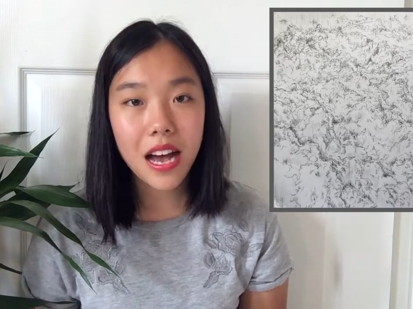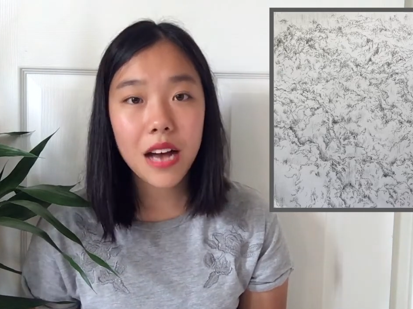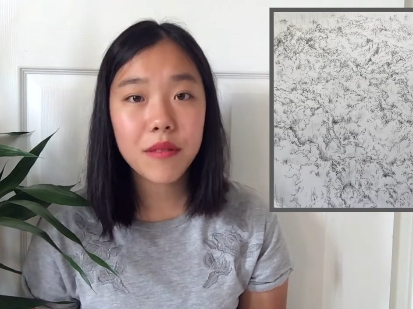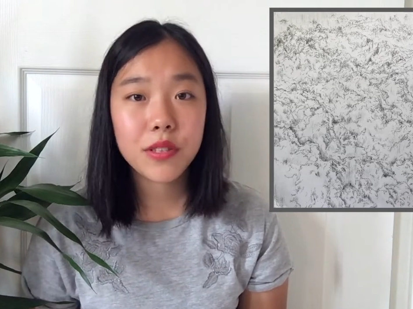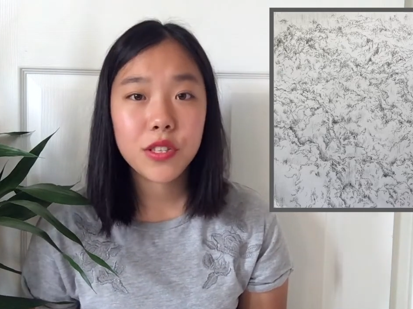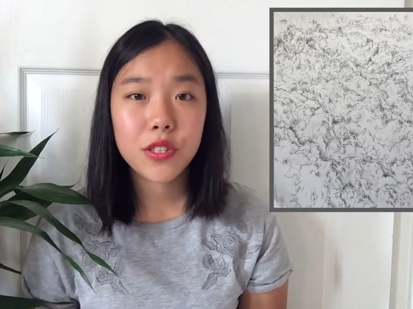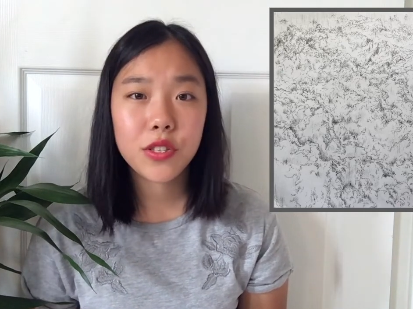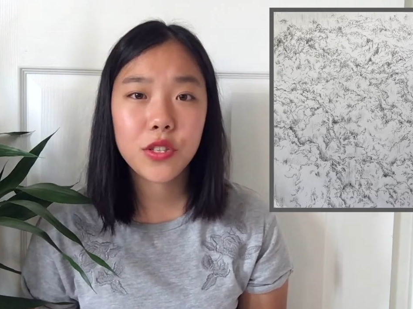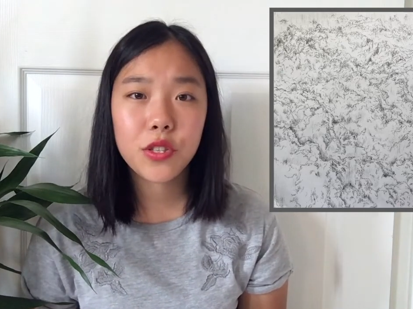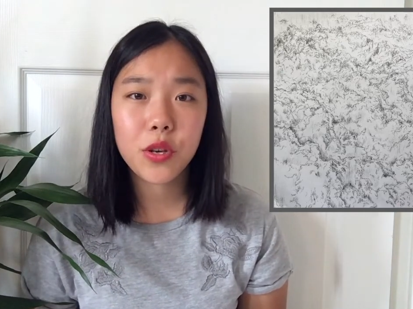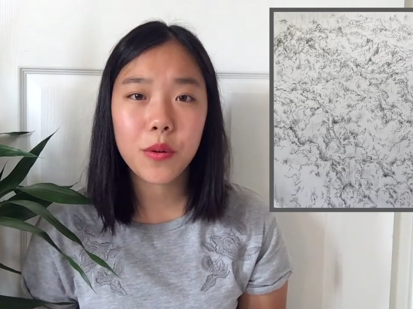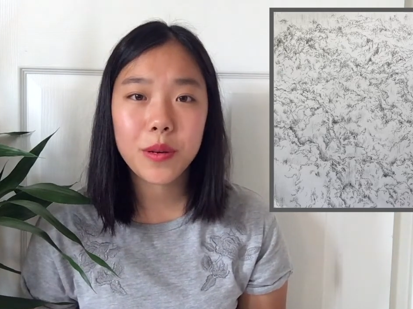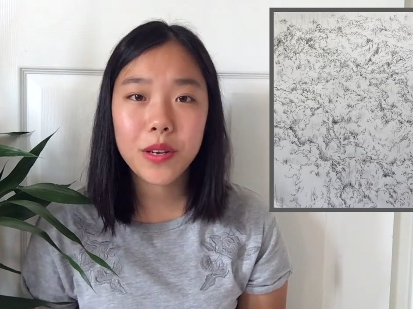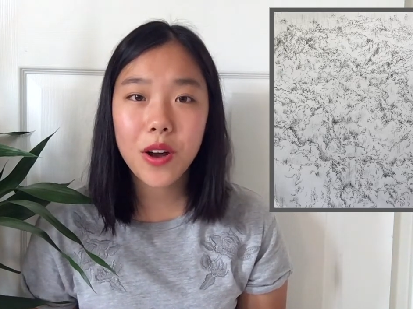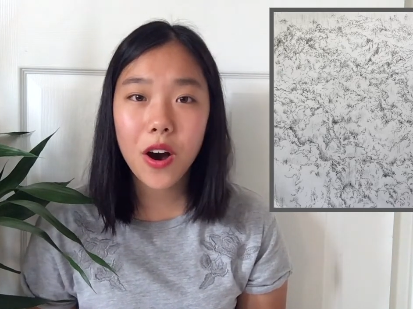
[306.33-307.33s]
I was just
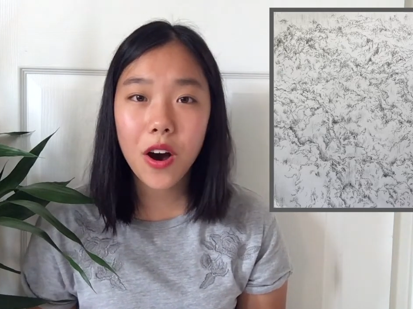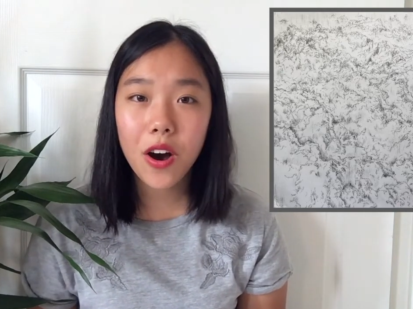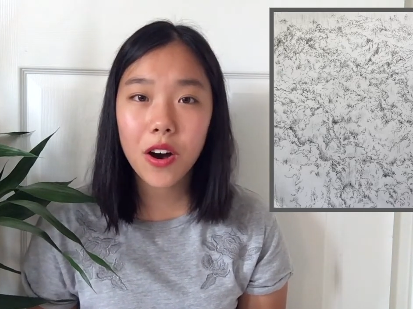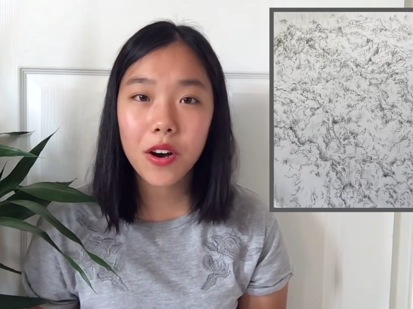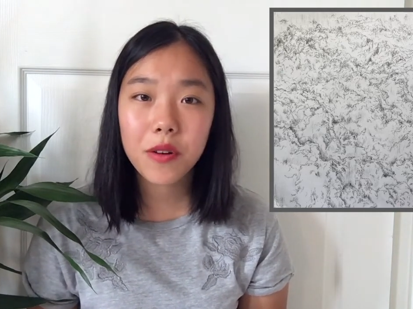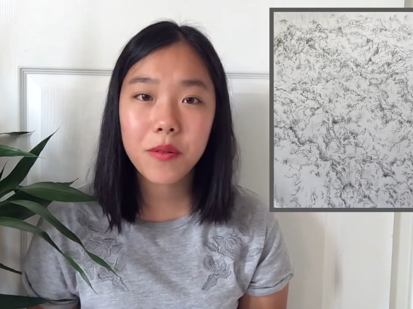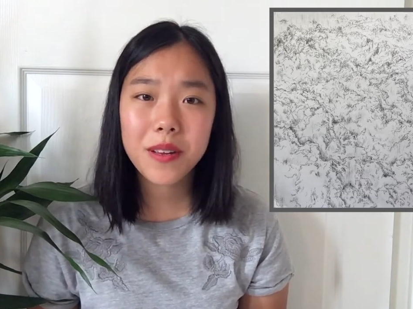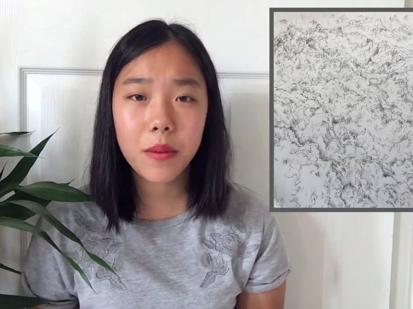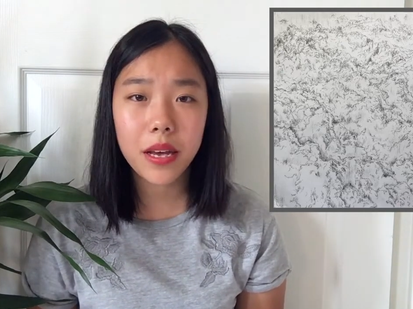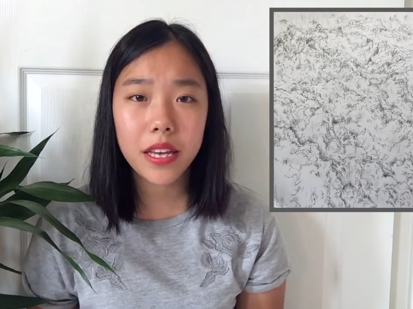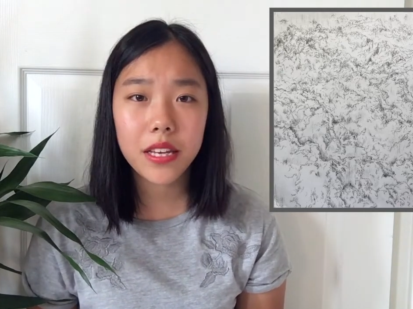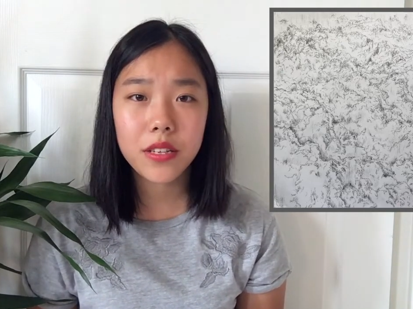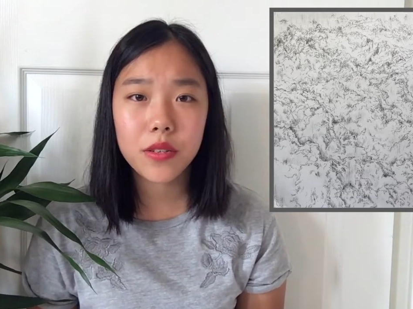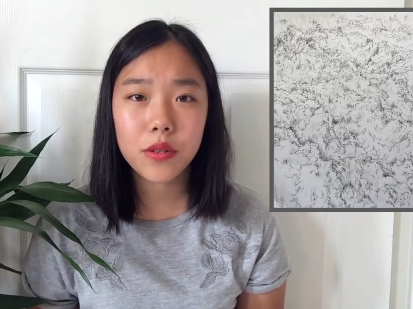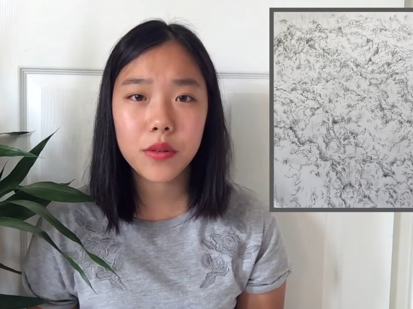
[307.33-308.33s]
so in awe with the way
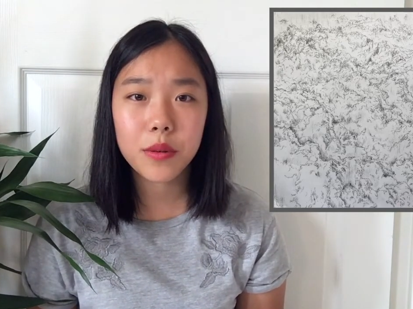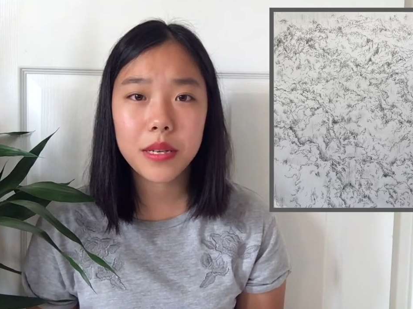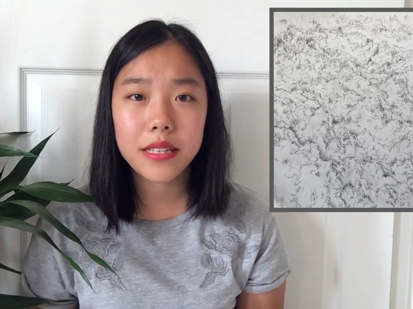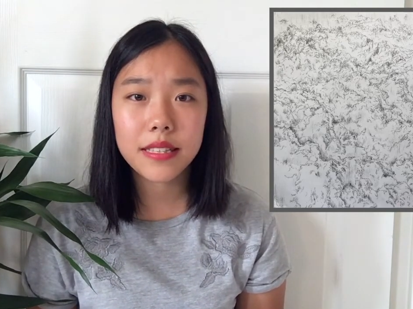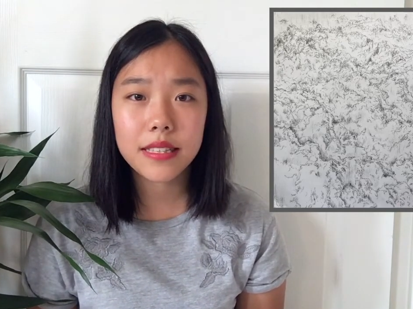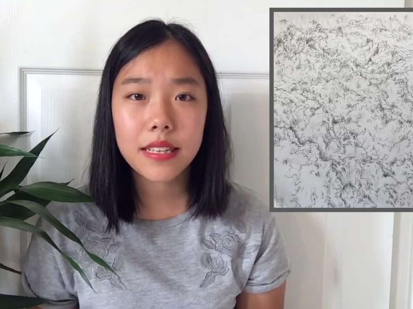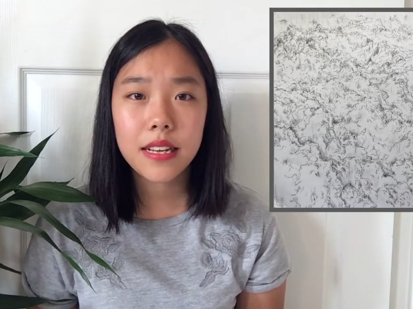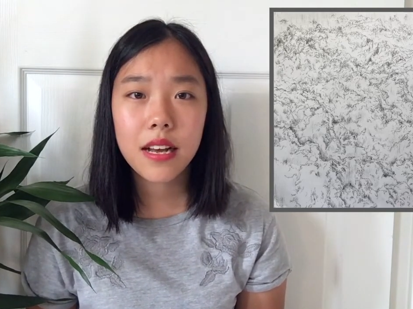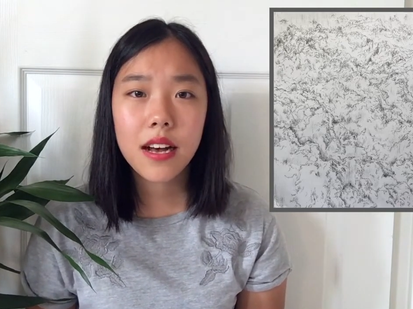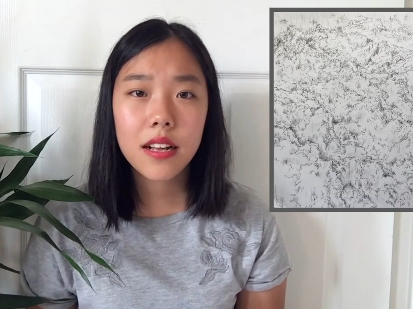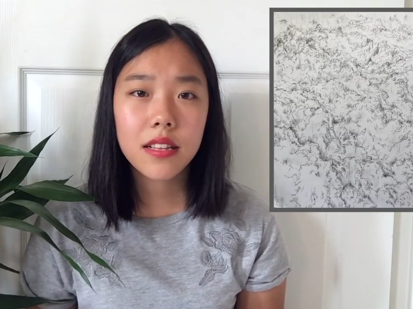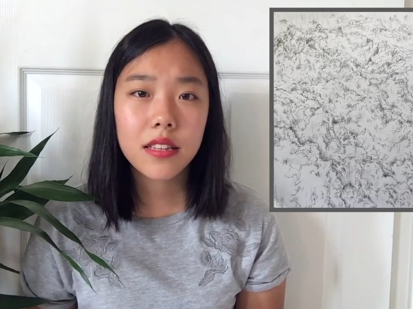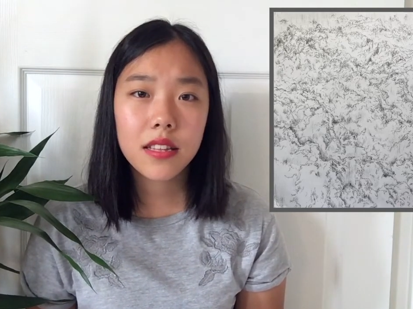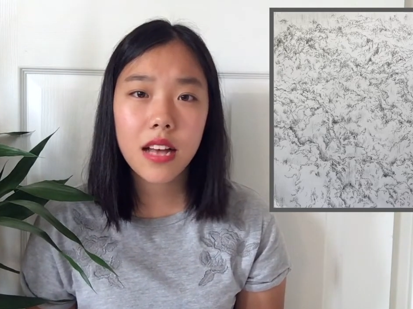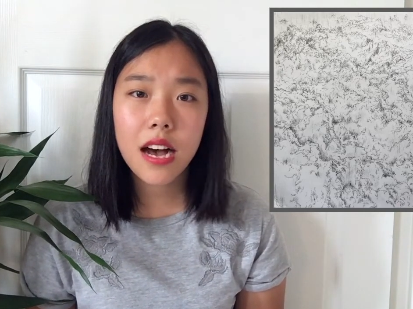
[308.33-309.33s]
he drew his
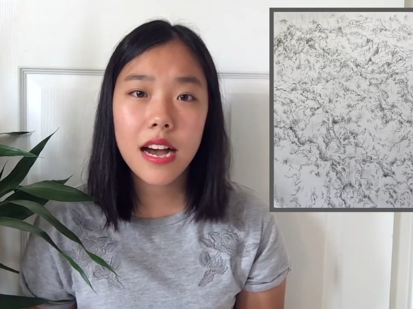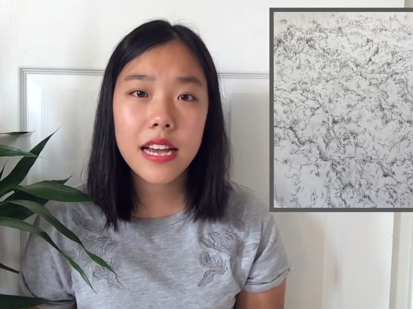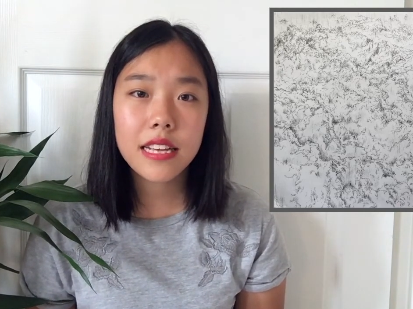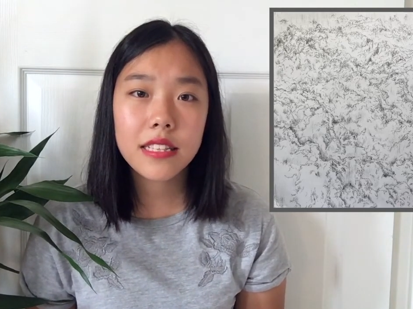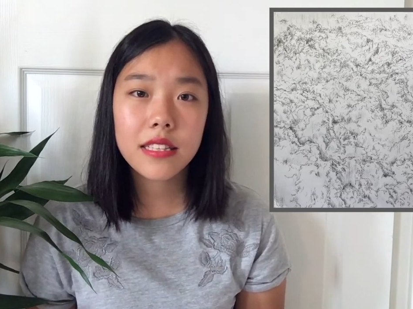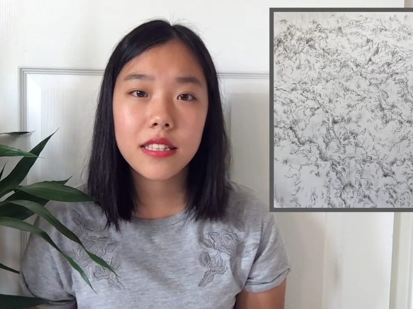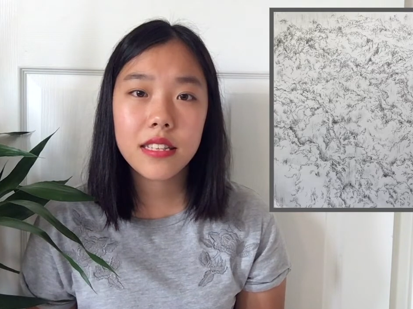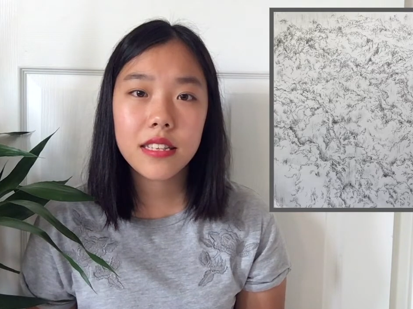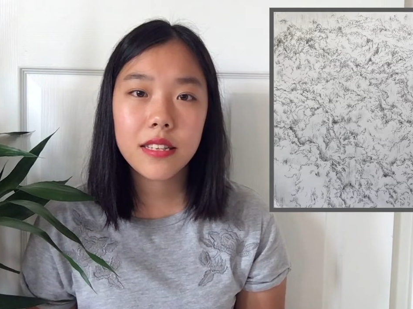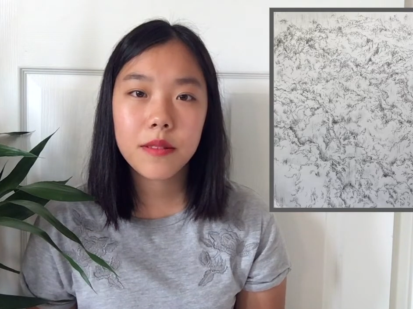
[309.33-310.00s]
lines.